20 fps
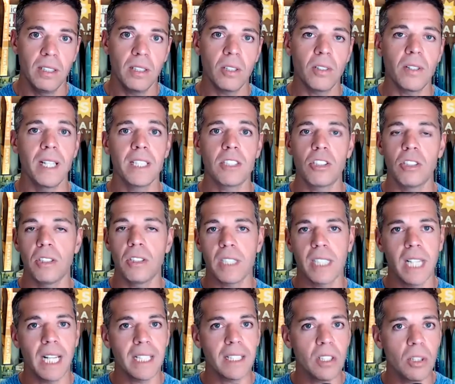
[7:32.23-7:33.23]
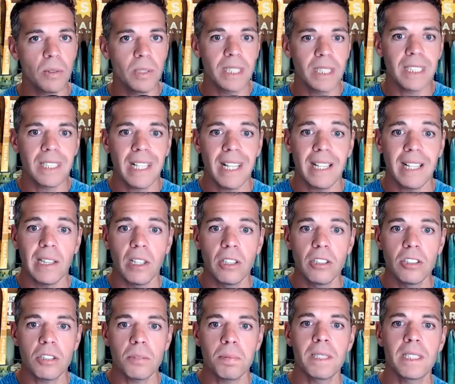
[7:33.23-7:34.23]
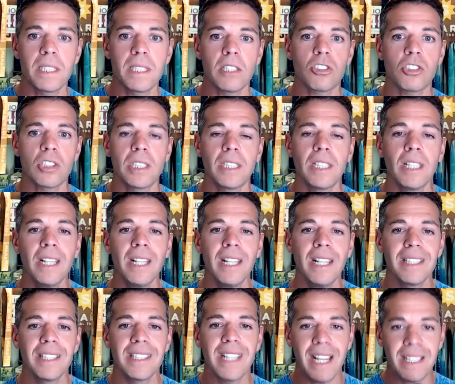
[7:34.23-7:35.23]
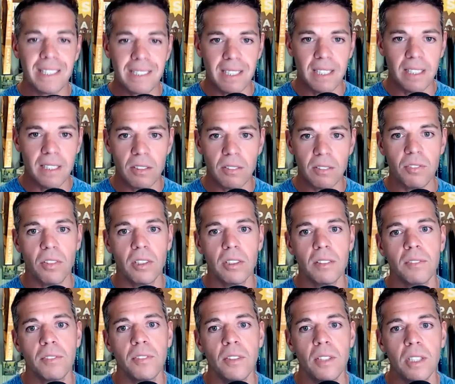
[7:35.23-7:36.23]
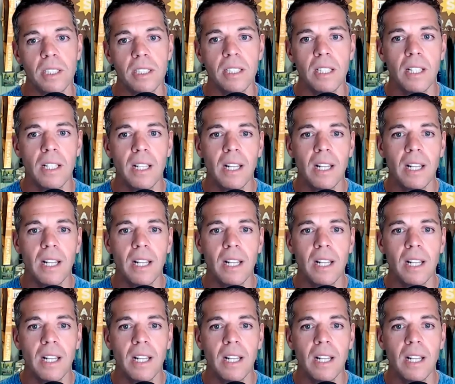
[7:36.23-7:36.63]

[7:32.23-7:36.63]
All right. So you're kind of going into that lunge position, testing the front foot.